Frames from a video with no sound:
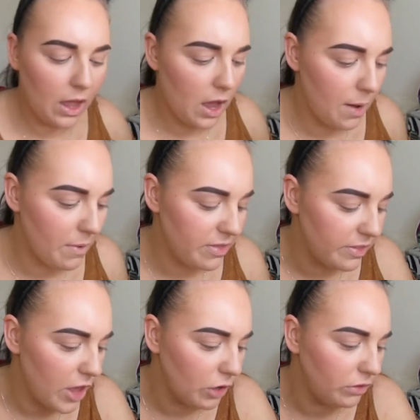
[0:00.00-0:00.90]
And then
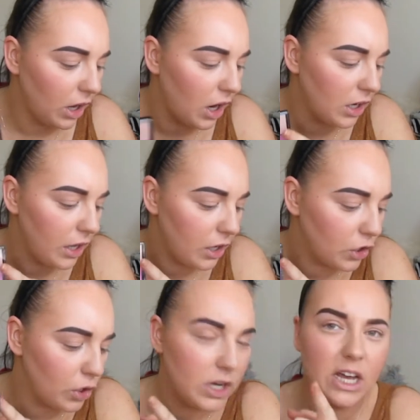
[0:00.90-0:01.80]
the only highlight I
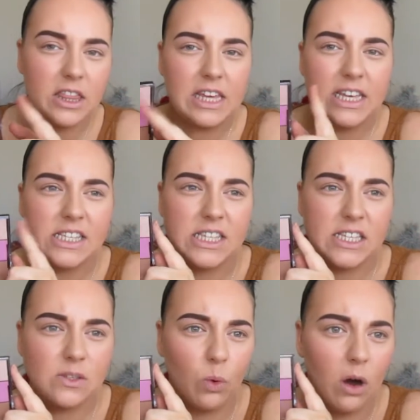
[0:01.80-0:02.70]
got, I think, is
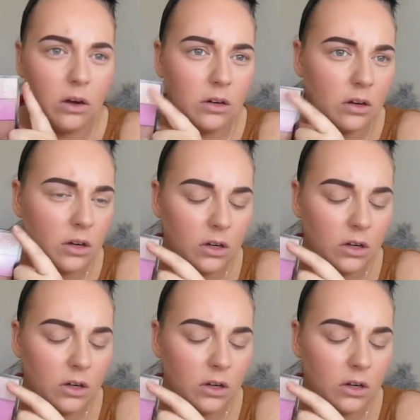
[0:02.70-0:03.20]
this one.